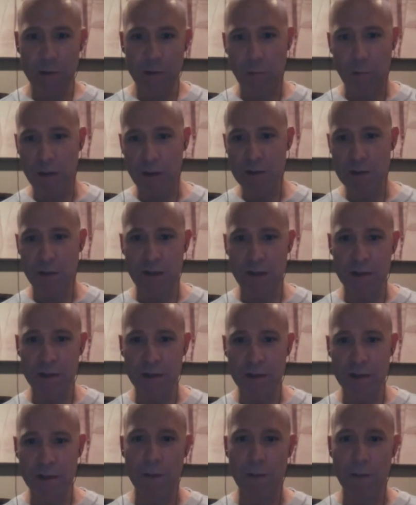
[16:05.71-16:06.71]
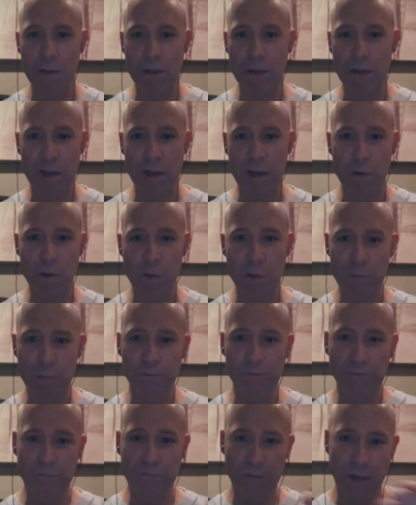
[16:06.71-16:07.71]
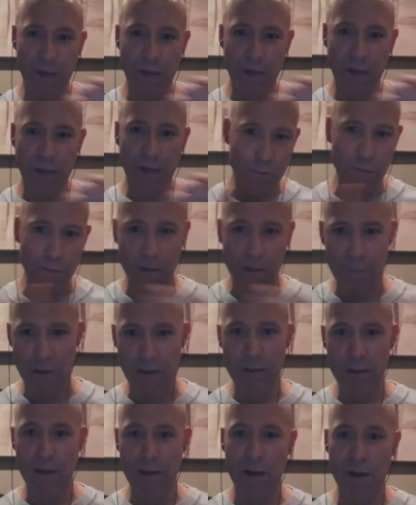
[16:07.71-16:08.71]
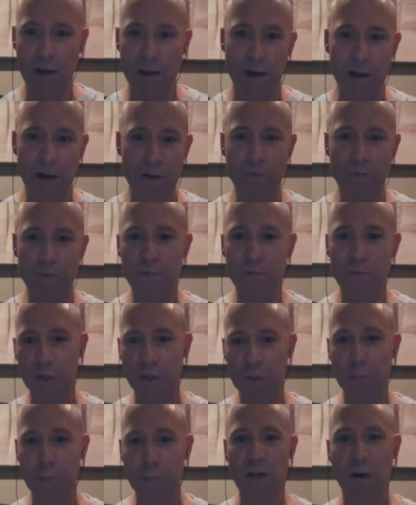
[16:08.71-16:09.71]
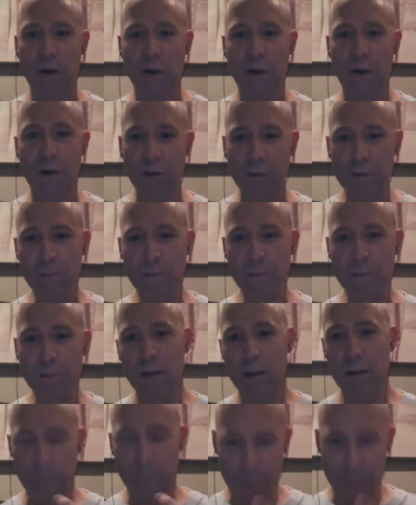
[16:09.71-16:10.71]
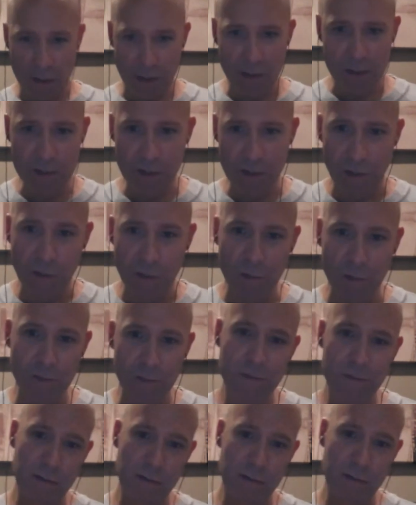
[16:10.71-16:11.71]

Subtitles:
the prospect of somebody who can't really make that kind of judgment call and be an adult,